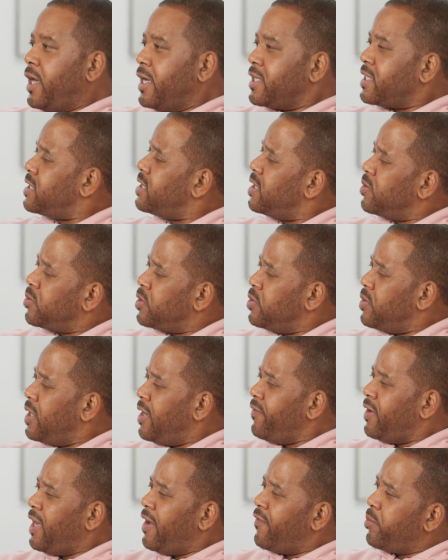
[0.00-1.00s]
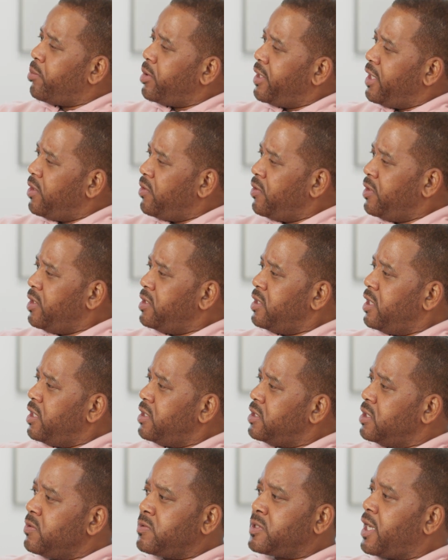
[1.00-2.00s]
lights. I said, well, do you even have a plant on your
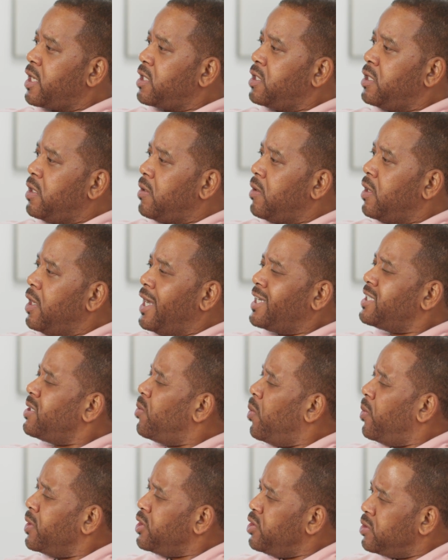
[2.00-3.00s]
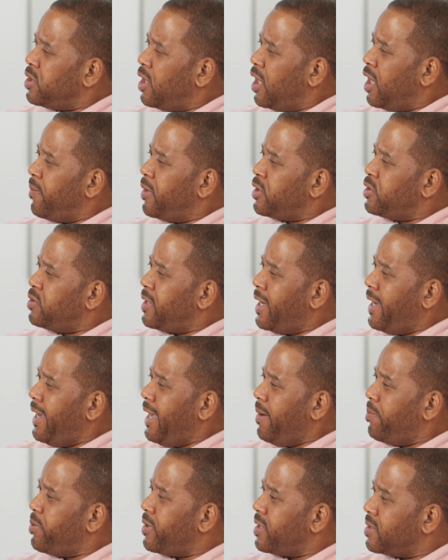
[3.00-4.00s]
desk? She was like, no. I said, well, what you talking about? You're not
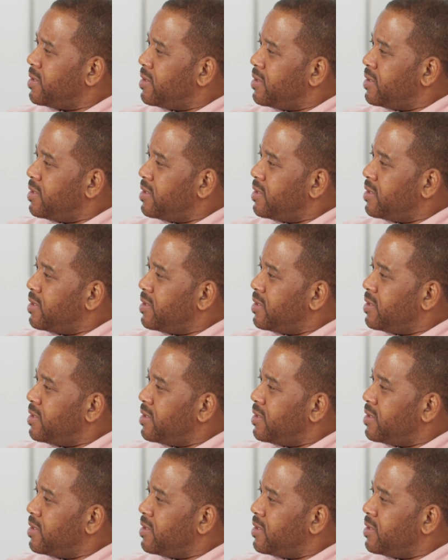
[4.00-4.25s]
happy.